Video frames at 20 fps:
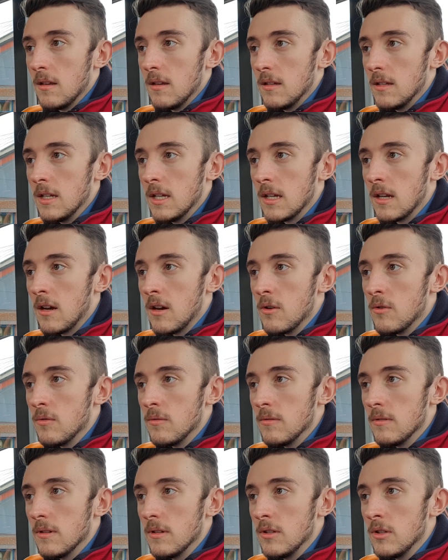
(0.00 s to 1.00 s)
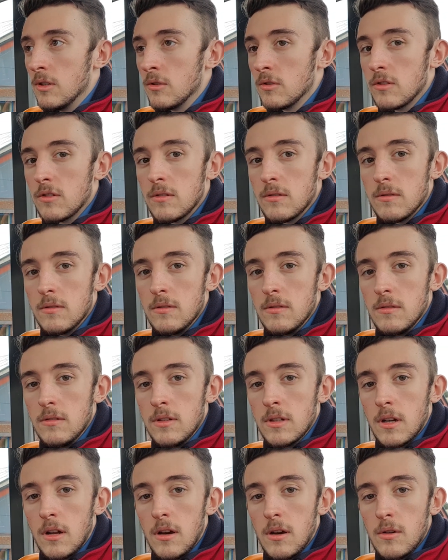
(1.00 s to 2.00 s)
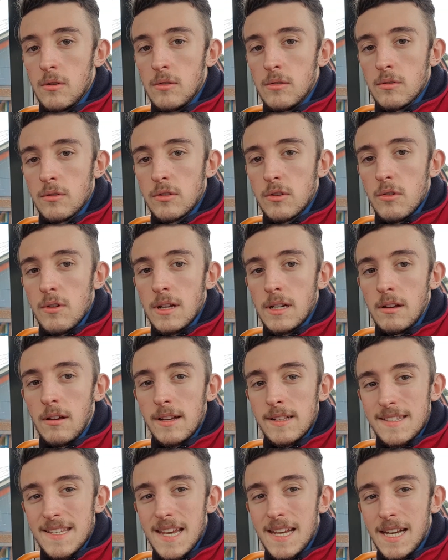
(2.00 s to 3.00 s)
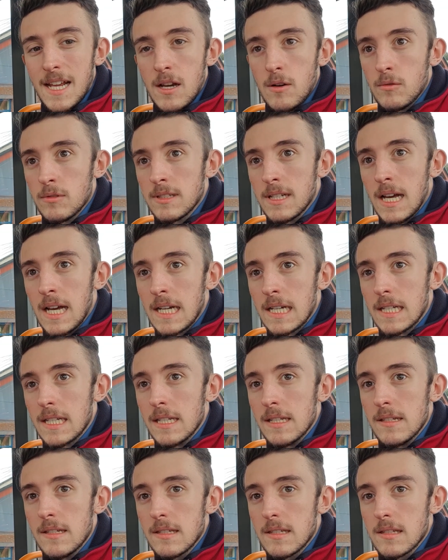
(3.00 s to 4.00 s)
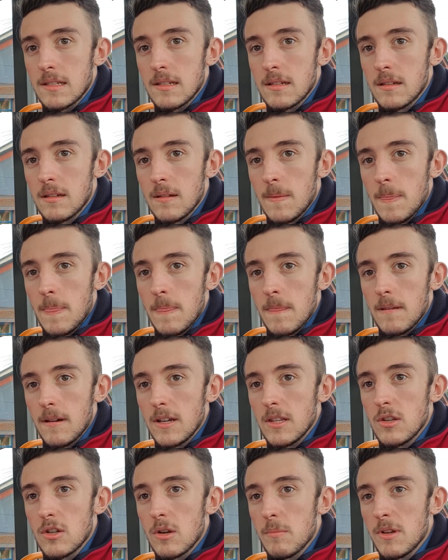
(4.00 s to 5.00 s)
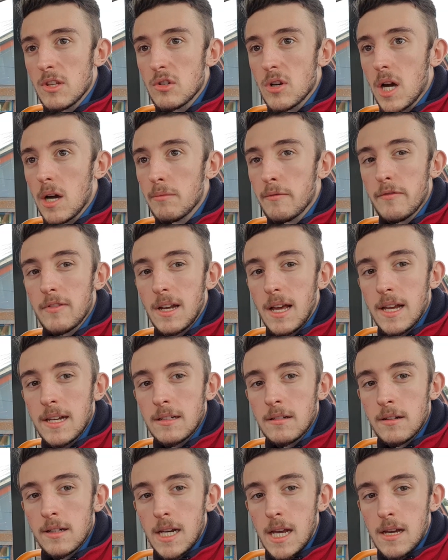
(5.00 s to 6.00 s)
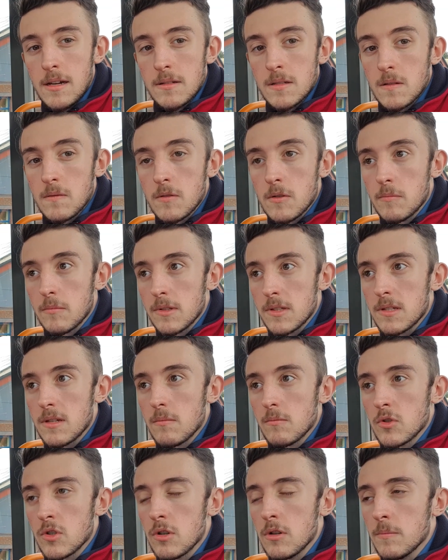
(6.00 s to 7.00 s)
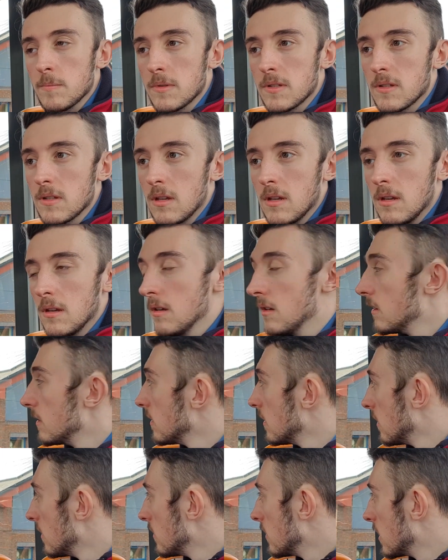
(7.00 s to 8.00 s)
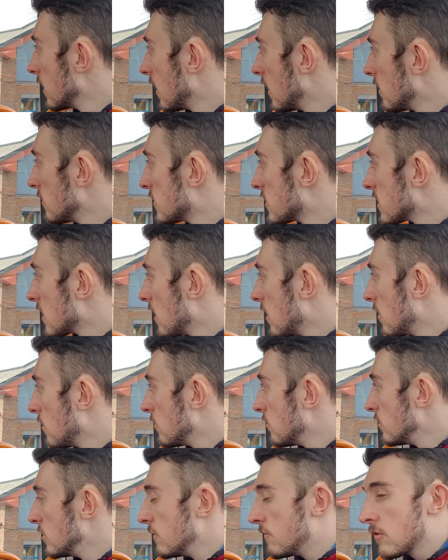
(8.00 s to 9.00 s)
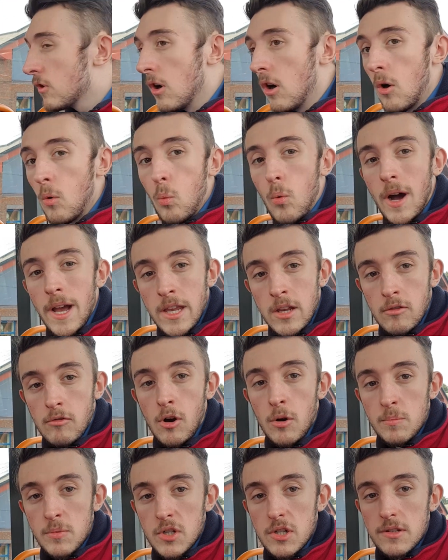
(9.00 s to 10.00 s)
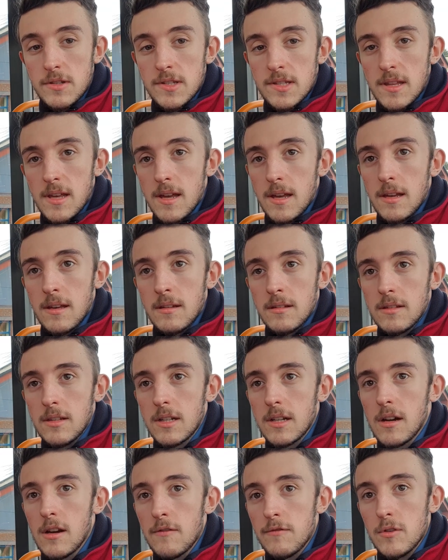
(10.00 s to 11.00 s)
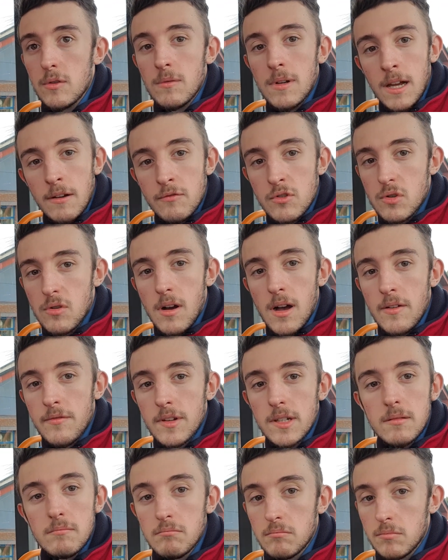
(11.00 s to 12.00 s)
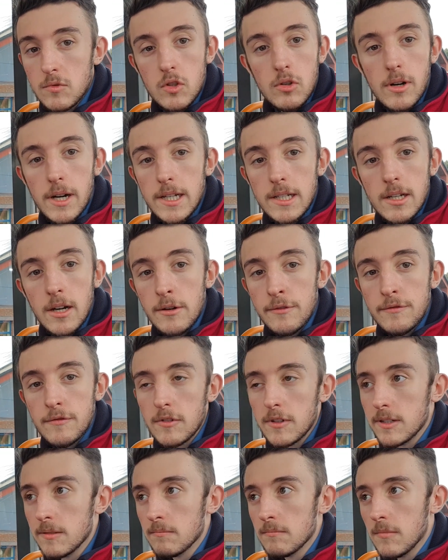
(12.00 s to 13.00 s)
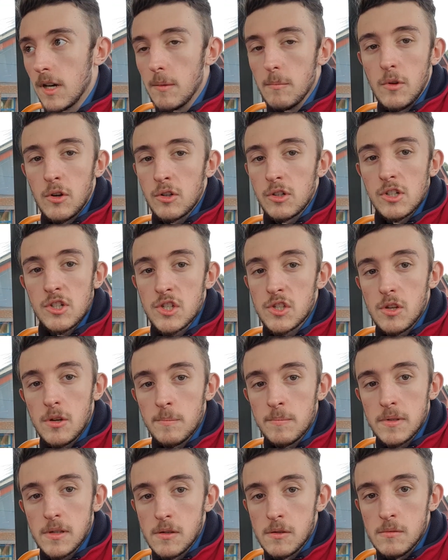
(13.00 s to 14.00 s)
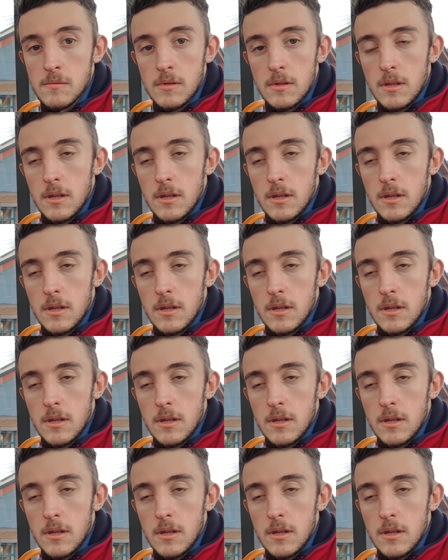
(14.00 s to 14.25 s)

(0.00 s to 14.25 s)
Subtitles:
you're doing like 10-hour days, and you could be driving for like 8-9 hours of them on some jobs. You know, so you've got to weigh your options there. You know, if you love driving, great, go for it. I'm not going to stop you,